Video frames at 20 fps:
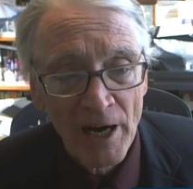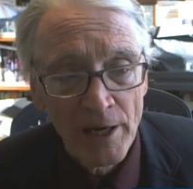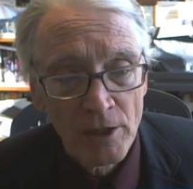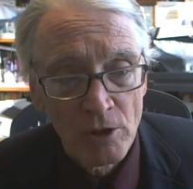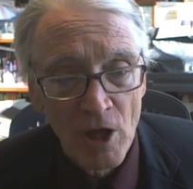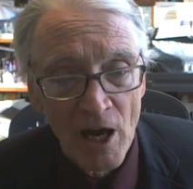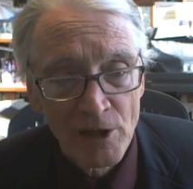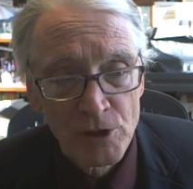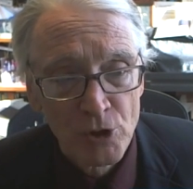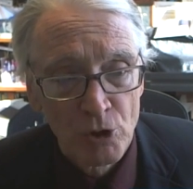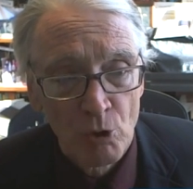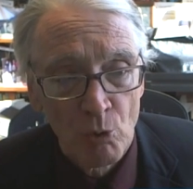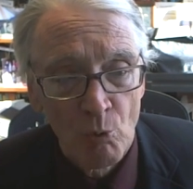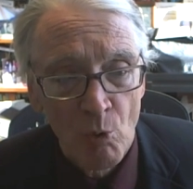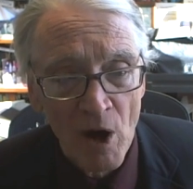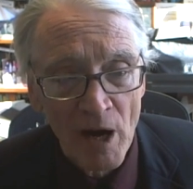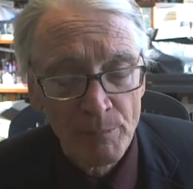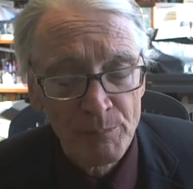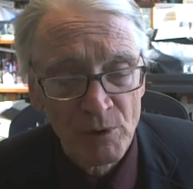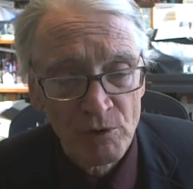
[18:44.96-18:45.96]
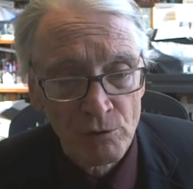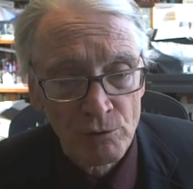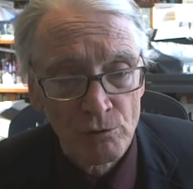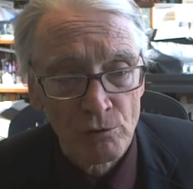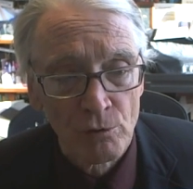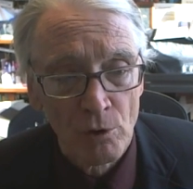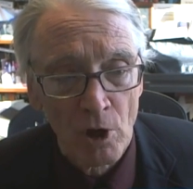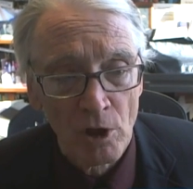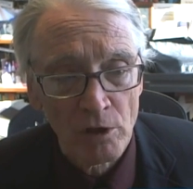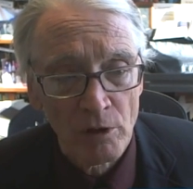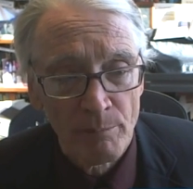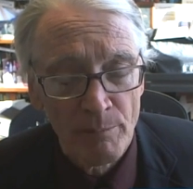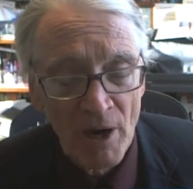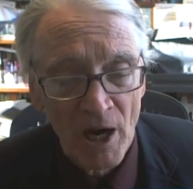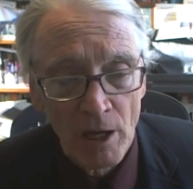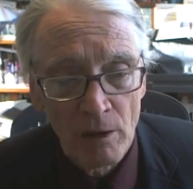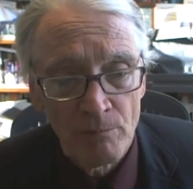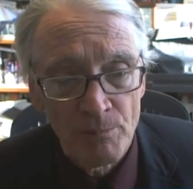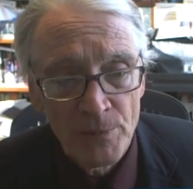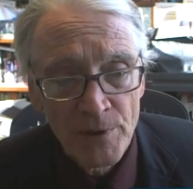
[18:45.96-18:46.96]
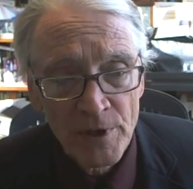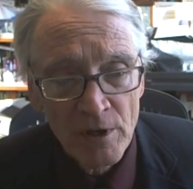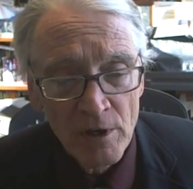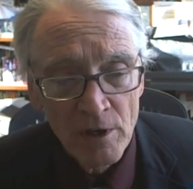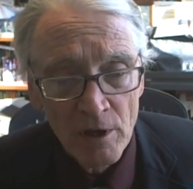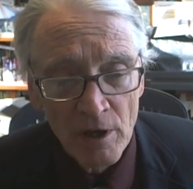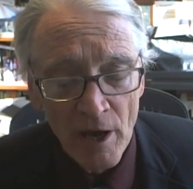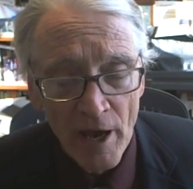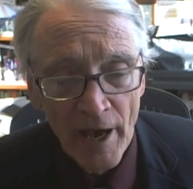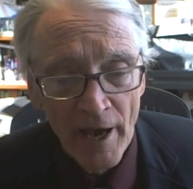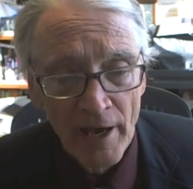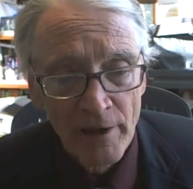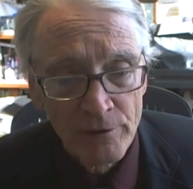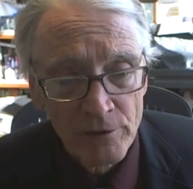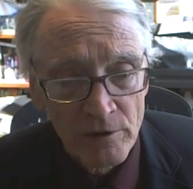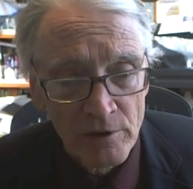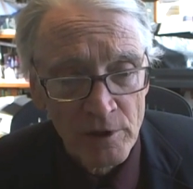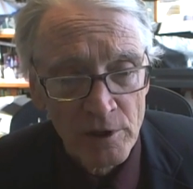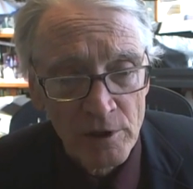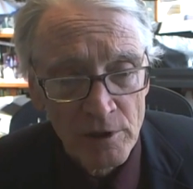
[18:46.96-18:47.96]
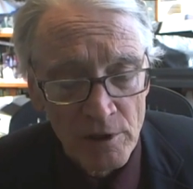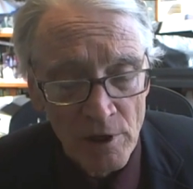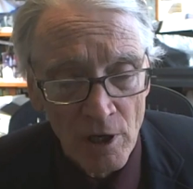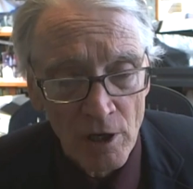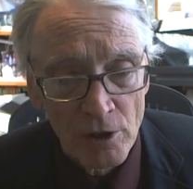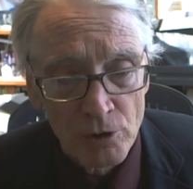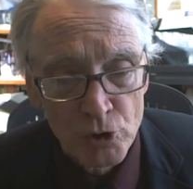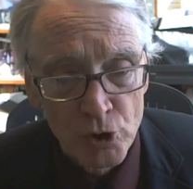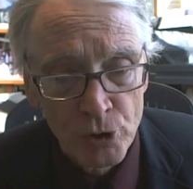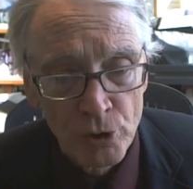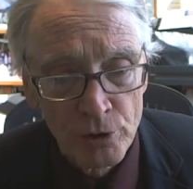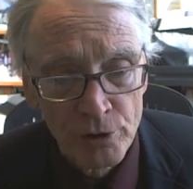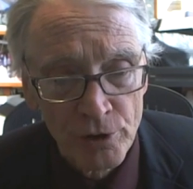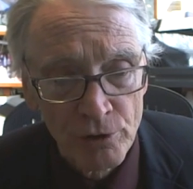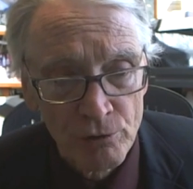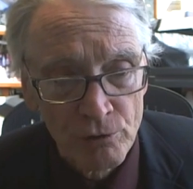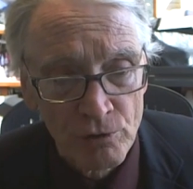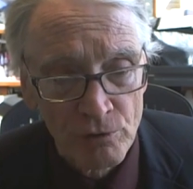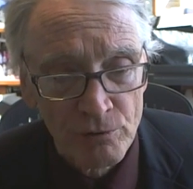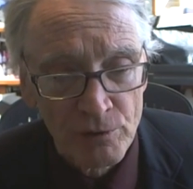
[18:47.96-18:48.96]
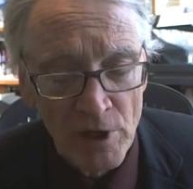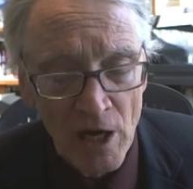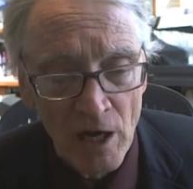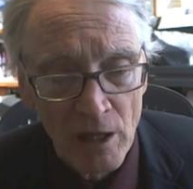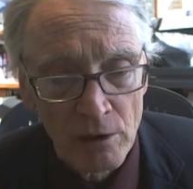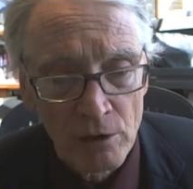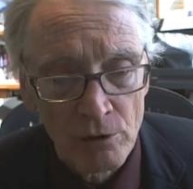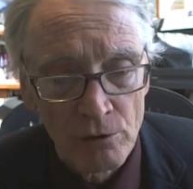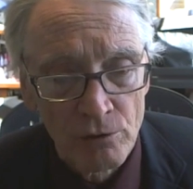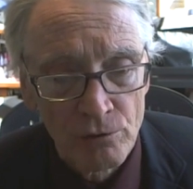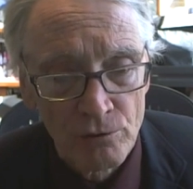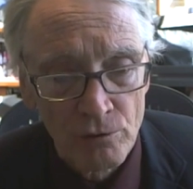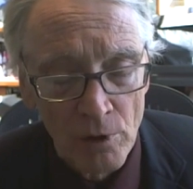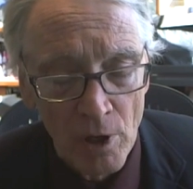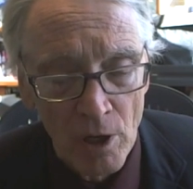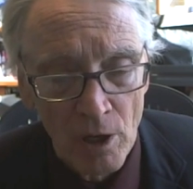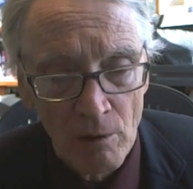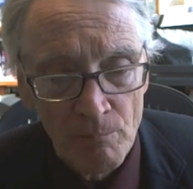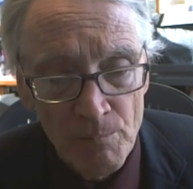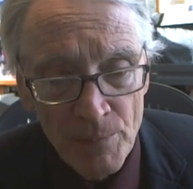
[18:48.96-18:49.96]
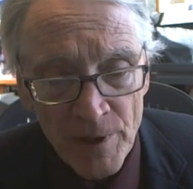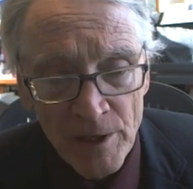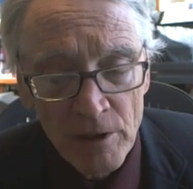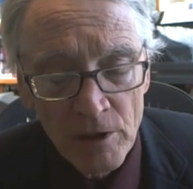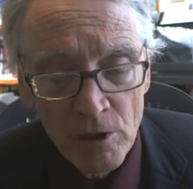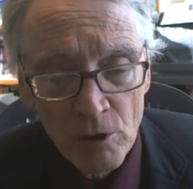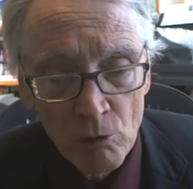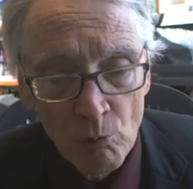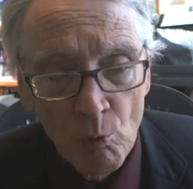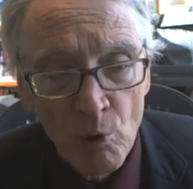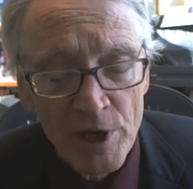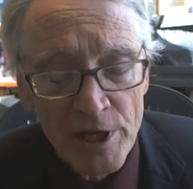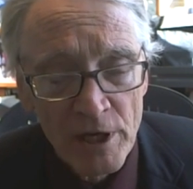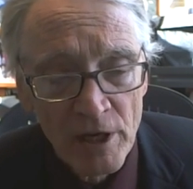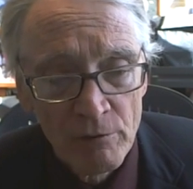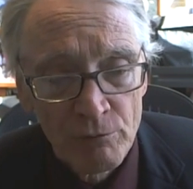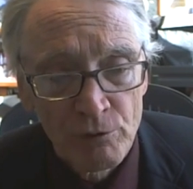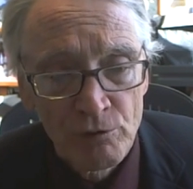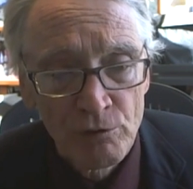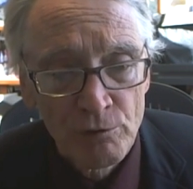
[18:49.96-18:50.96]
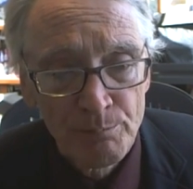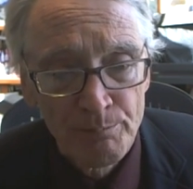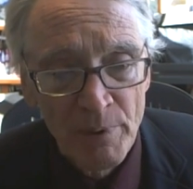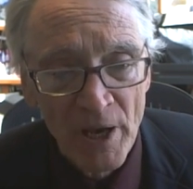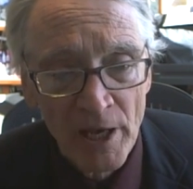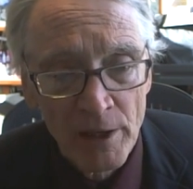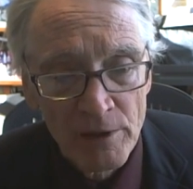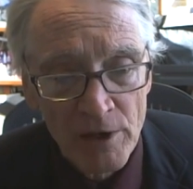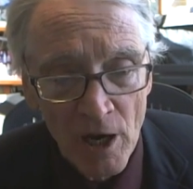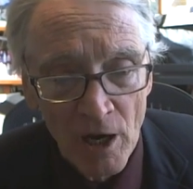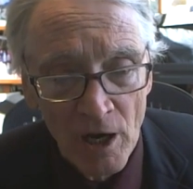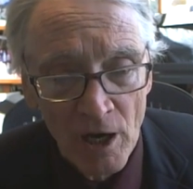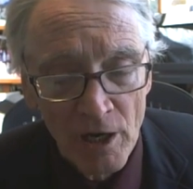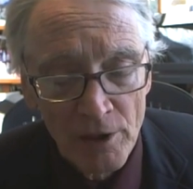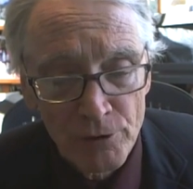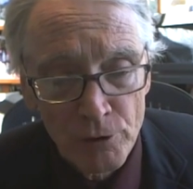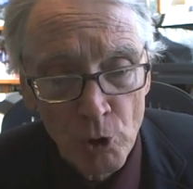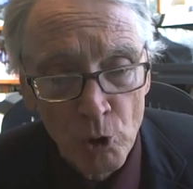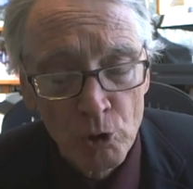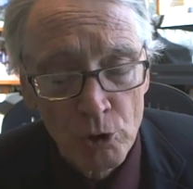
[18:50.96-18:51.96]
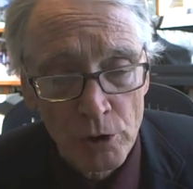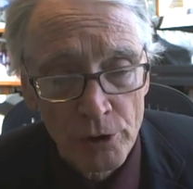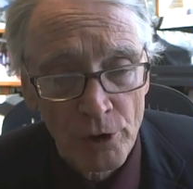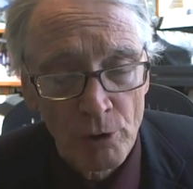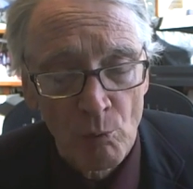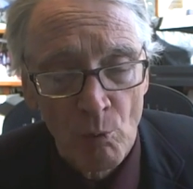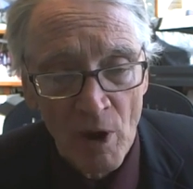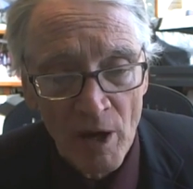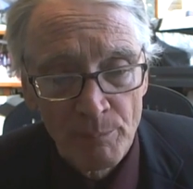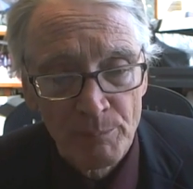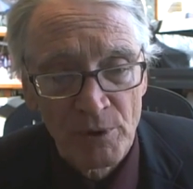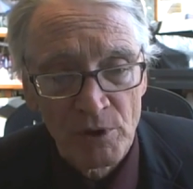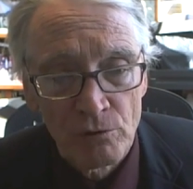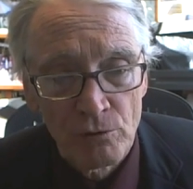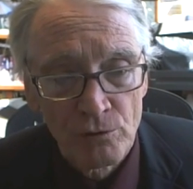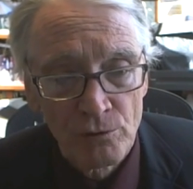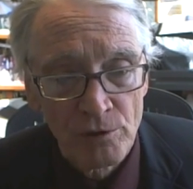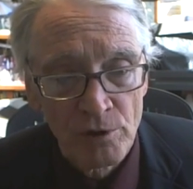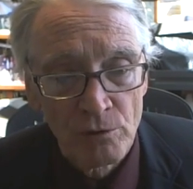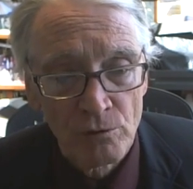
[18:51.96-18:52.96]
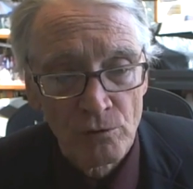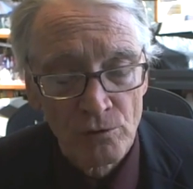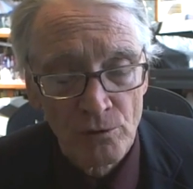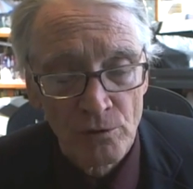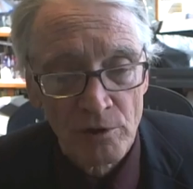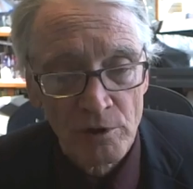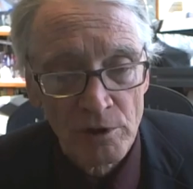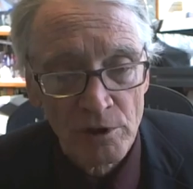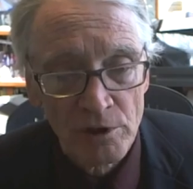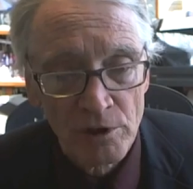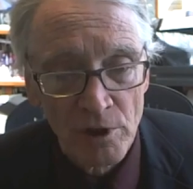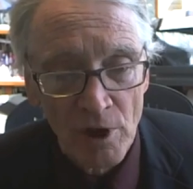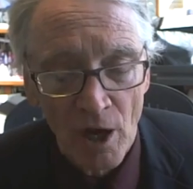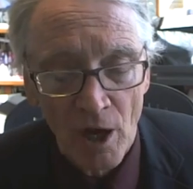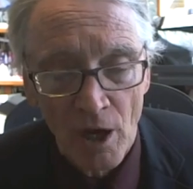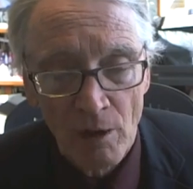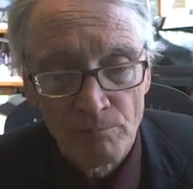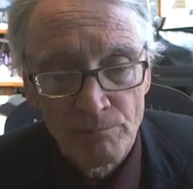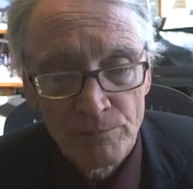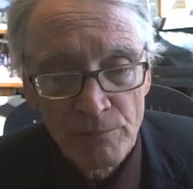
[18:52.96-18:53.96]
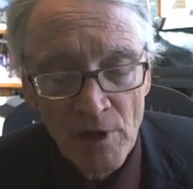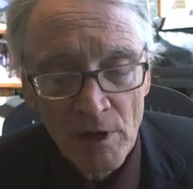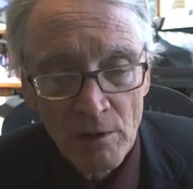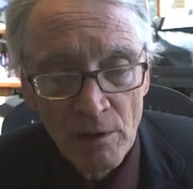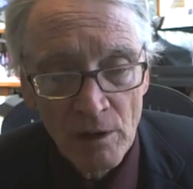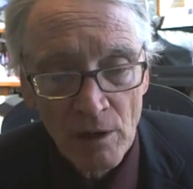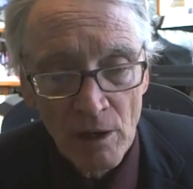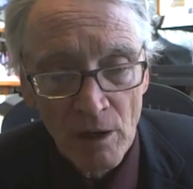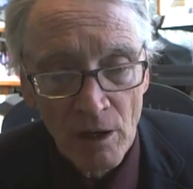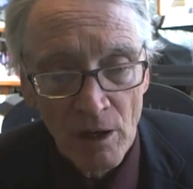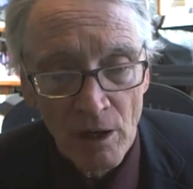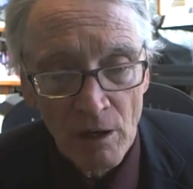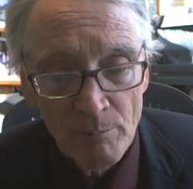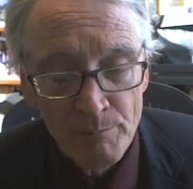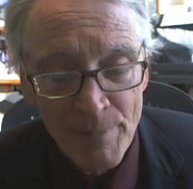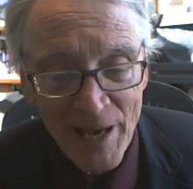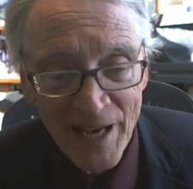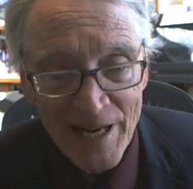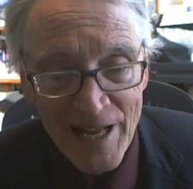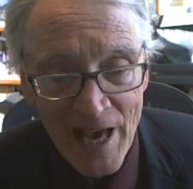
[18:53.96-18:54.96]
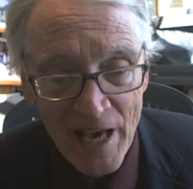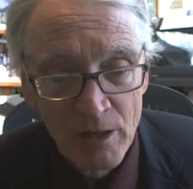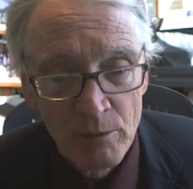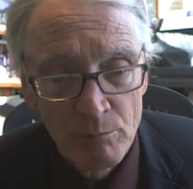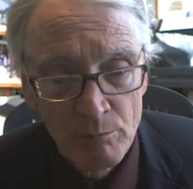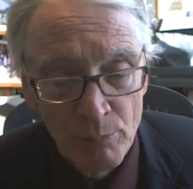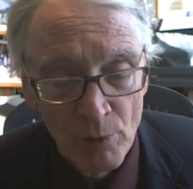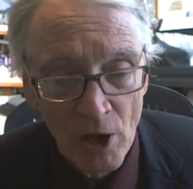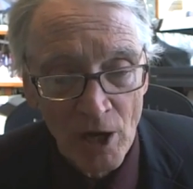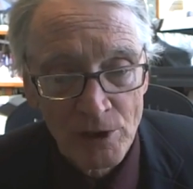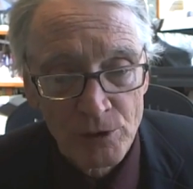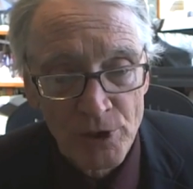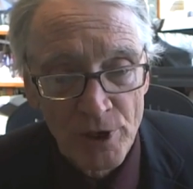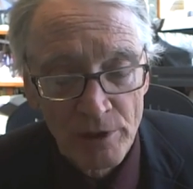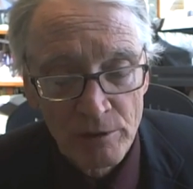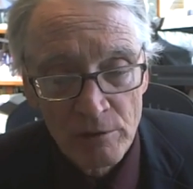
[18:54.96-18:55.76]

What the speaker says: Biological weapons is all about. And the trillions of dollars we have spent on nuclear weapons since the Manhattan Project.